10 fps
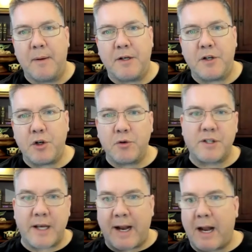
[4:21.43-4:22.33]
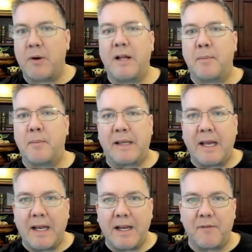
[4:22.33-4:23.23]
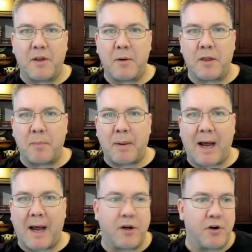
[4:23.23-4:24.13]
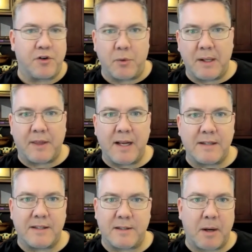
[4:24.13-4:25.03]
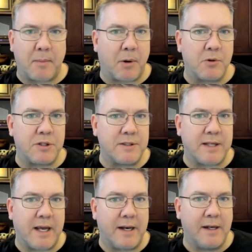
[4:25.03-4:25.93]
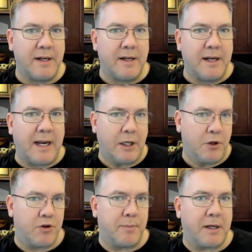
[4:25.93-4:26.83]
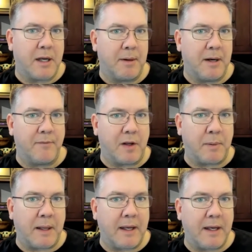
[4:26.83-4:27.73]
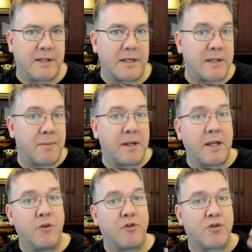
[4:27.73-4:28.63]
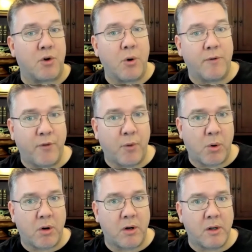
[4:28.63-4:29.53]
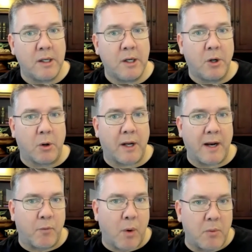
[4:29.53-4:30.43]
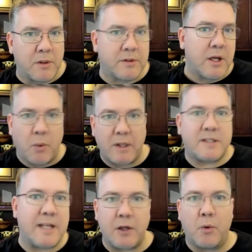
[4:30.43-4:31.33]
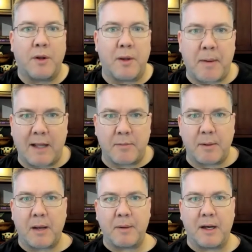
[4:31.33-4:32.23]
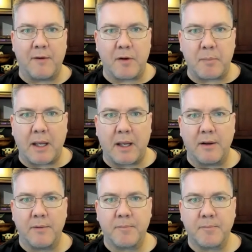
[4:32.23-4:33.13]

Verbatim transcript: I mean, did you set out at the beginning of the path that you're doing things and somebody approached and said, hey, you should become an MVP? Is it something that you strove for? Or kind of what set you on the path to becoming an MVP?